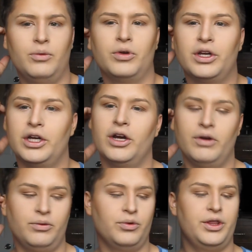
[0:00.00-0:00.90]
gonna go
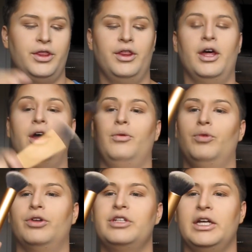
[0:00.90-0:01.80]
in with the
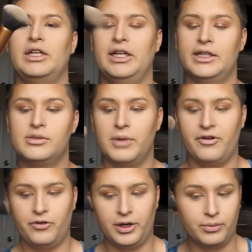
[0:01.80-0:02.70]
Real Techniques
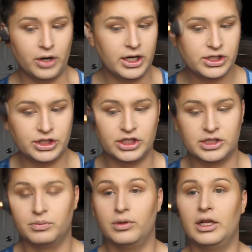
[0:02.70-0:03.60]
buffering brush and
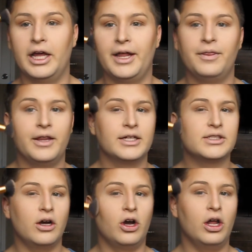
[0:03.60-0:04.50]
just blend this
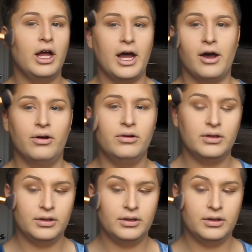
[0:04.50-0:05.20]
all out.